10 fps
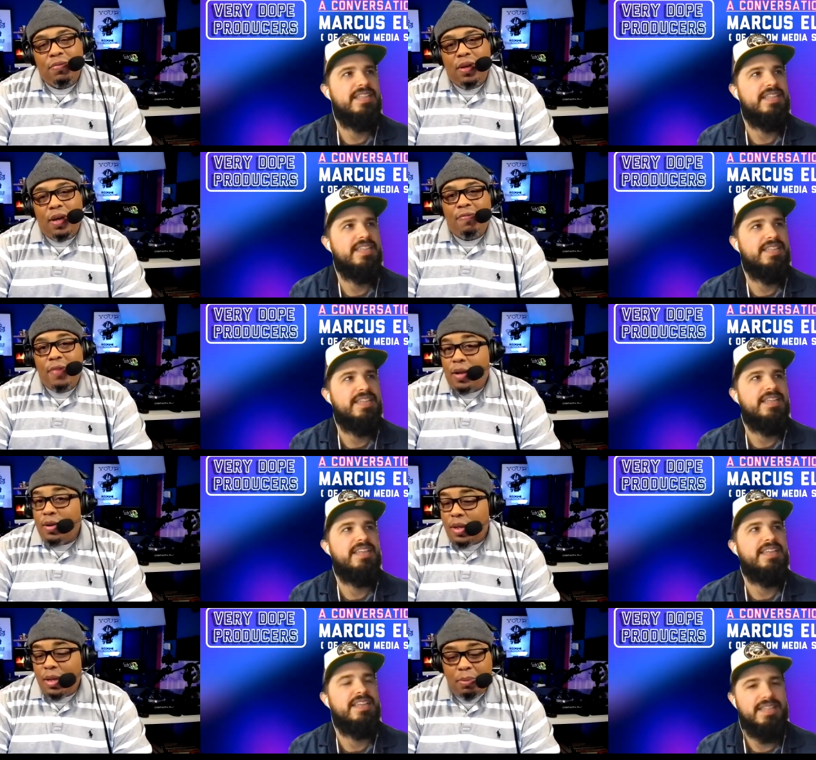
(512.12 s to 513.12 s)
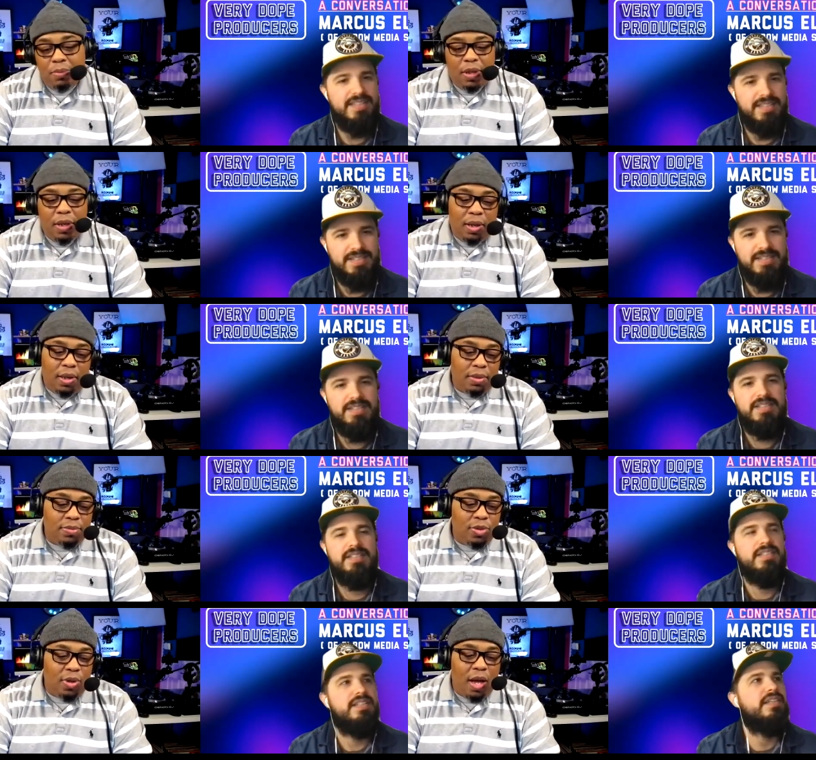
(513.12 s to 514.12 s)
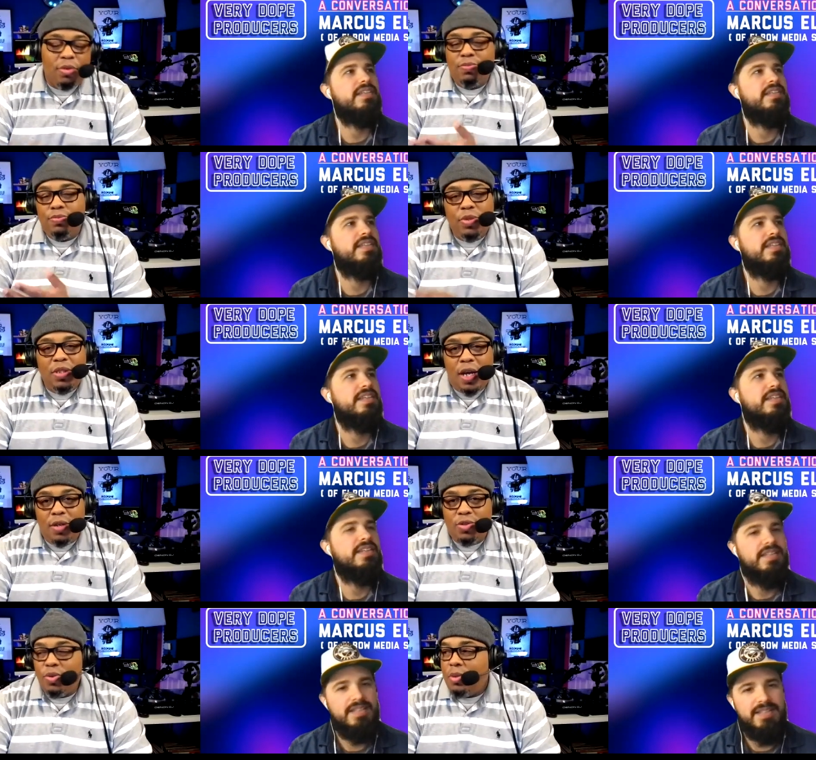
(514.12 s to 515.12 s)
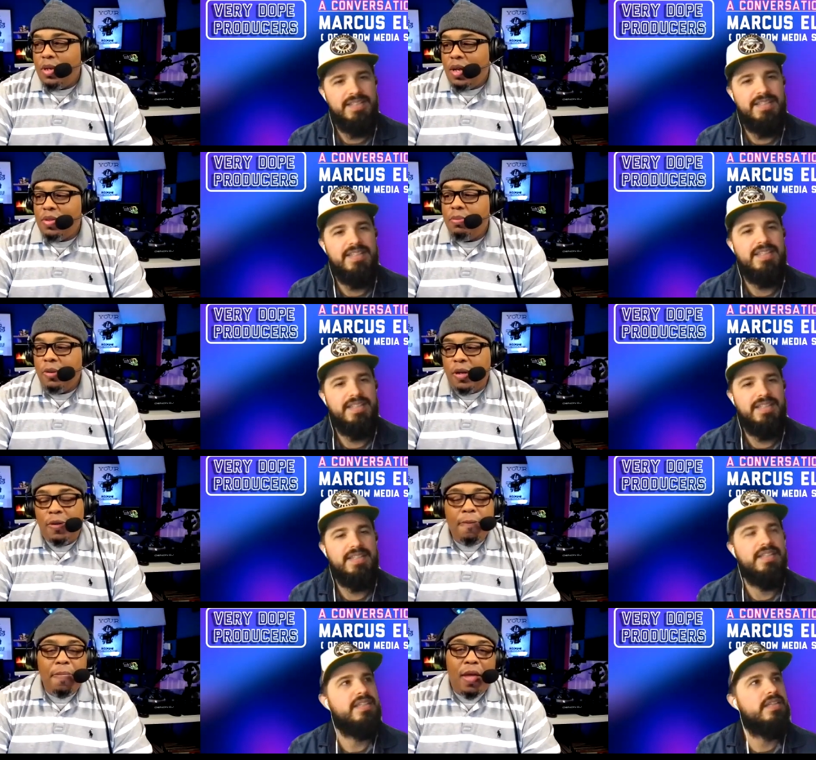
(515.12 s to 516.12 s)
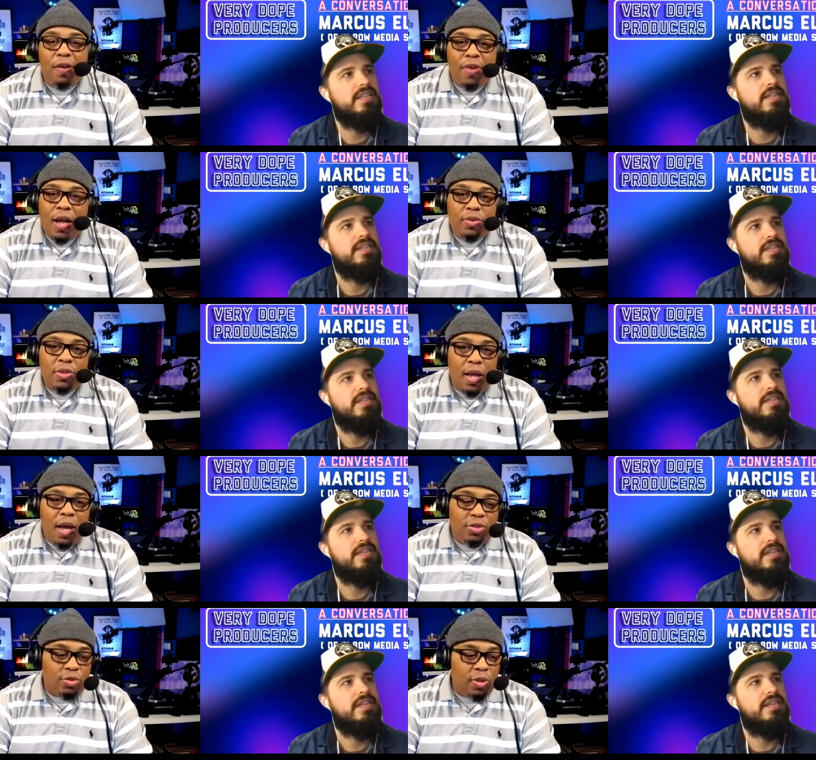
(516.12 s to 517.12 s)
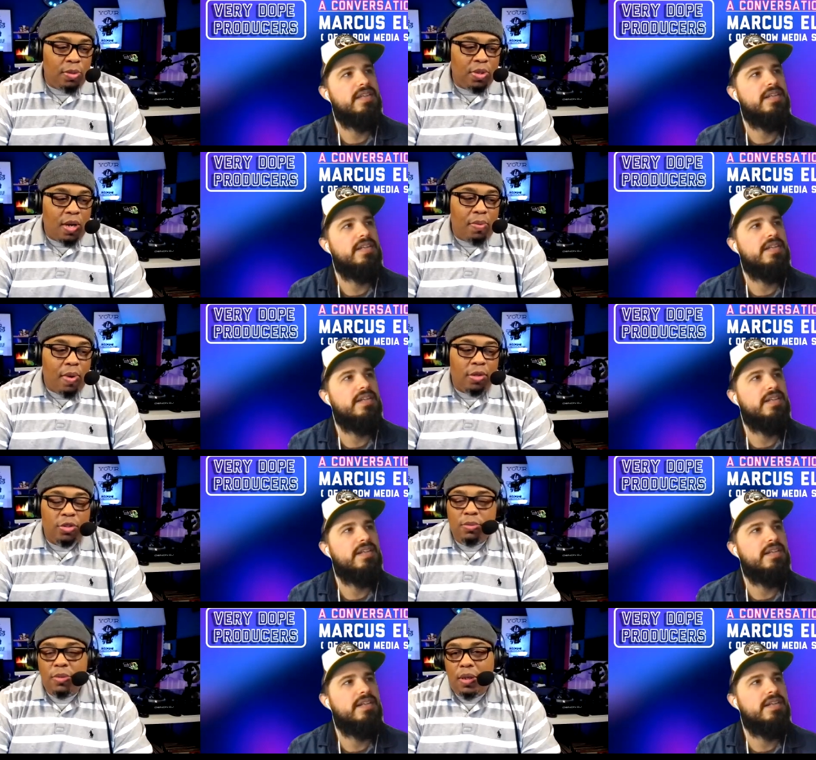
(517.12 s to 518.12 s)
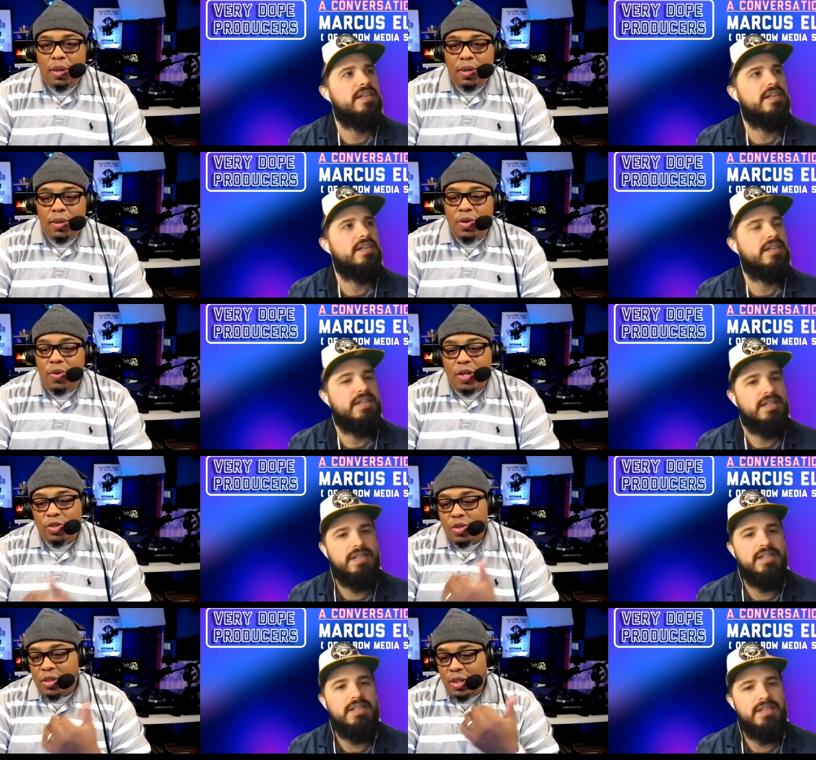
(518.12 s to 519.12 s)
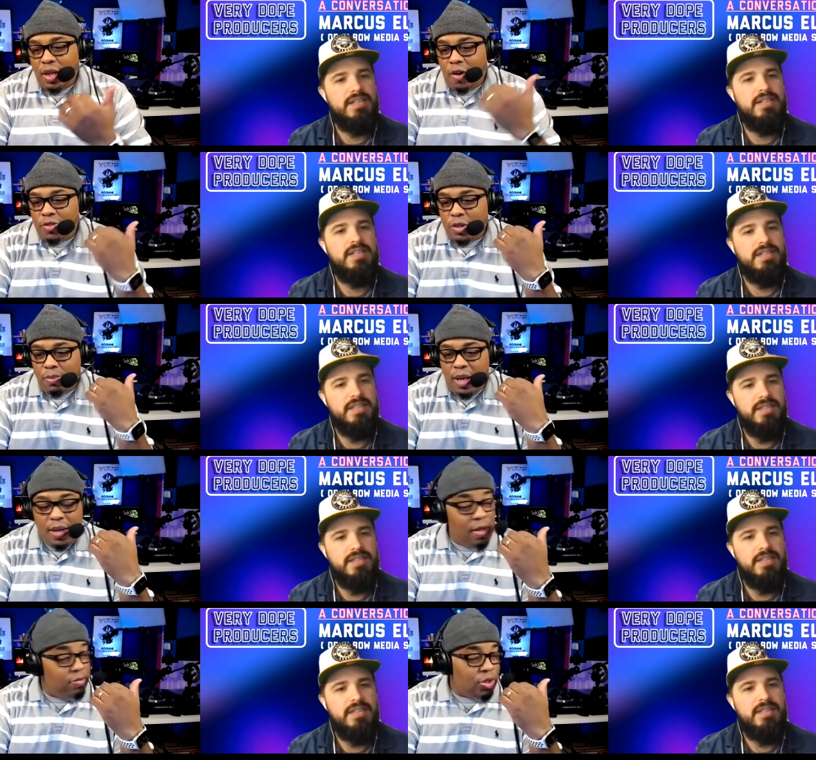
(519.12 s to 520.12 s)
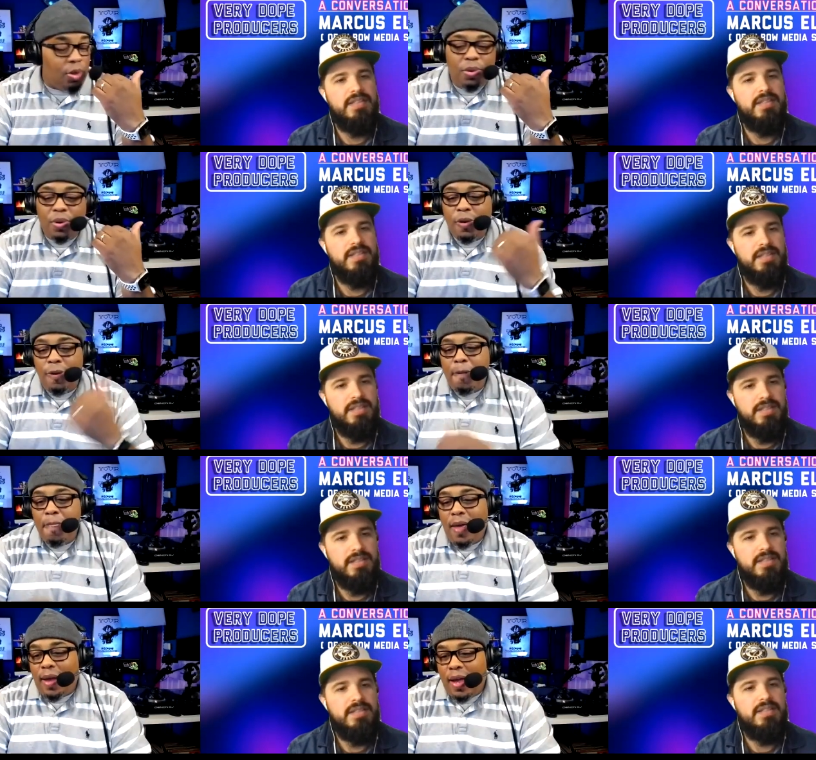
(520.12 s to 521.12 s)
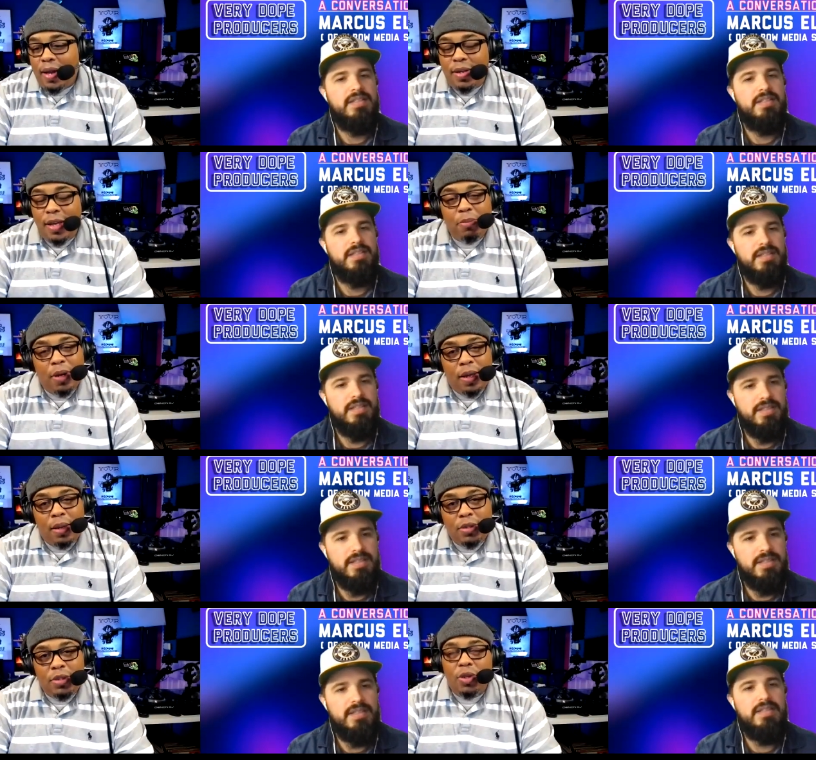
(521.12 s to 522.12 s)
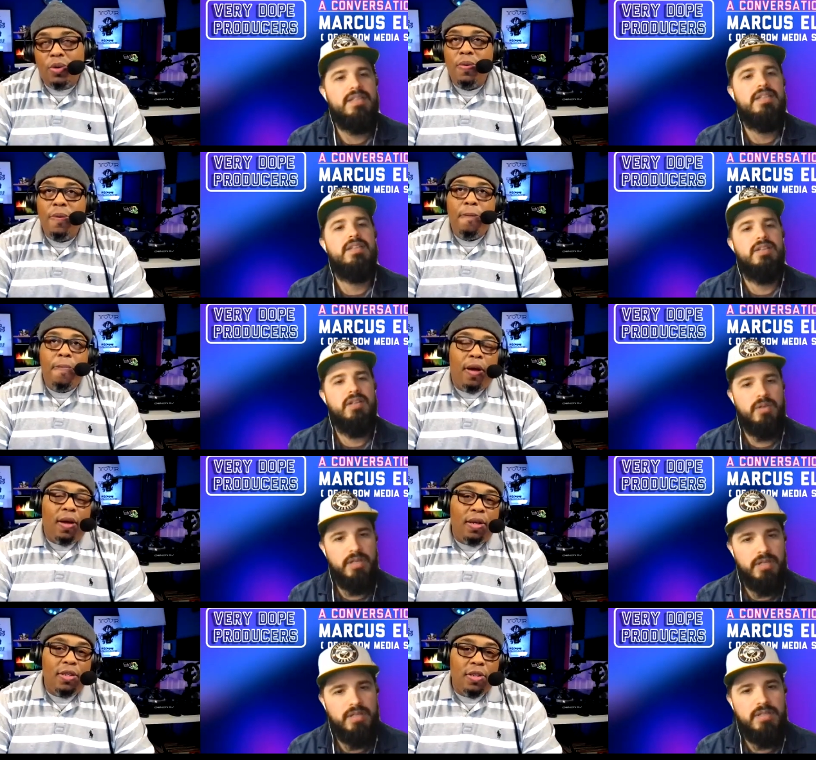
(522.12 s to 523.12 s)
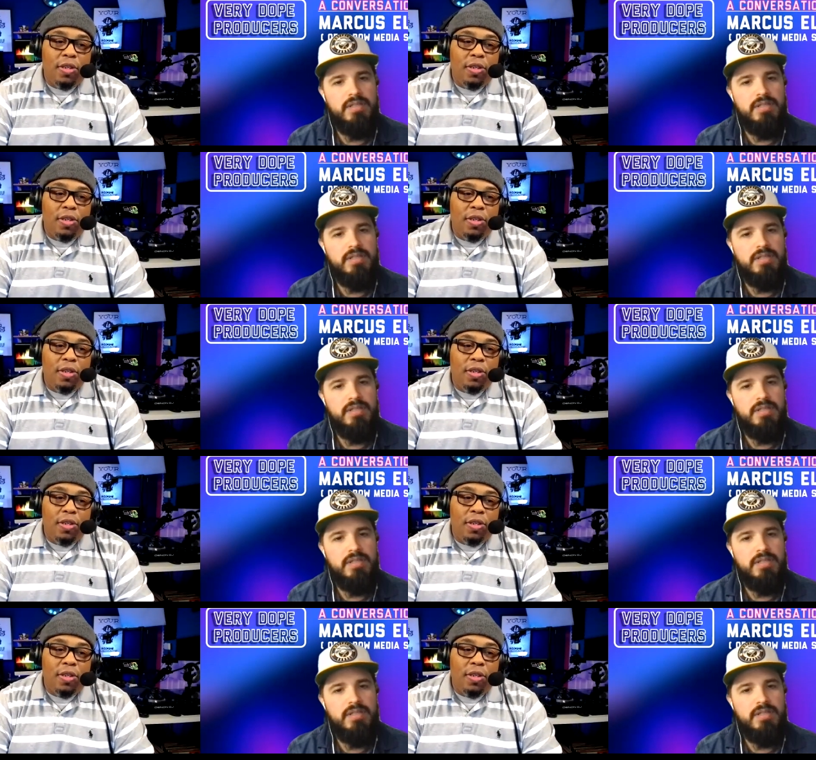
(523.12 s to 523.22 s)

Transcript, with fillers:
Speaker 1: uh, I follow him. Uh, you know, I don't reach out to him or nothing, but I follow his live streams and I watch him. And, you know, as you can see off to my left shoulder, I got a deck behind me. So uh, okay. it's, it's